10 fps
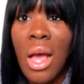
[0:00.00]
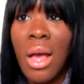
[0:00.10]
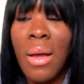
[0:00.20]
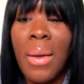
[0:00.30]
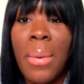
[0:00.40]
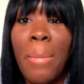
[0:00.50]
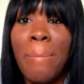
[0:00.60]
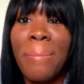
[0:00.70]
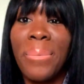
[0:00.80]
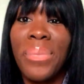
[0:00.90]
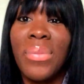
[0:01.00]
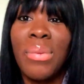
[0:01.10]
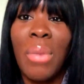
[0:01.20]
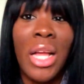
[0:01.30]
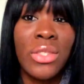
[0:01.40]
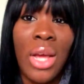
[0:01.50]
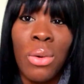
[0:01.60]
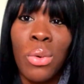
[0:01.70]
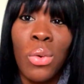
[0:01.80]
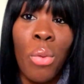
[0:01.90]
Mind you, I
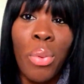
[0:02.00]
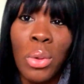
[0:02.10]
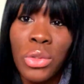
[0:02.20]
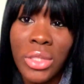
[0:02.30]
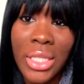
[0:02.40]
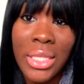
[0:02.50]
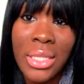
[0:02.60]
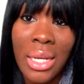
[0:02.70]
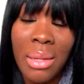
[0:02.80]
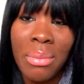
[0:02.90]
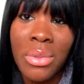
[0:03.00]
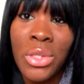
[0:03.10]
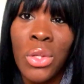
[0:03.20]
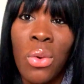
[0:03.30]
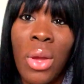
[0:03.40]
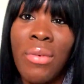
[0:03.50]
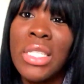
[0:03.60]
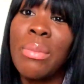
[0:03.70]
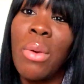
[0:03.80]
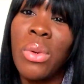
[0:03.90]
don't know no pole tricks at the time. So every
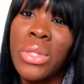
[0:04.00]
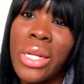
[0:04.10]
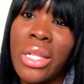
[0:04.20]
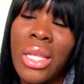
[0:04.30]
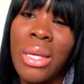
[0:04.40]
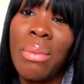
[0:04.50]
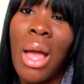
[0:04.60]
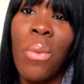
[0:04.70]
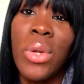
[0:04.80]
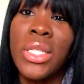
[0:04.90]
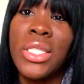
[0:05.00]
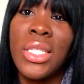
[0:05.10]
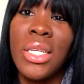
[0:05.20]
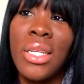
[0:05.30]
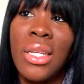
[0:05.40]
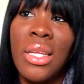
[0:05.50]
time I would go to the club, I wanted to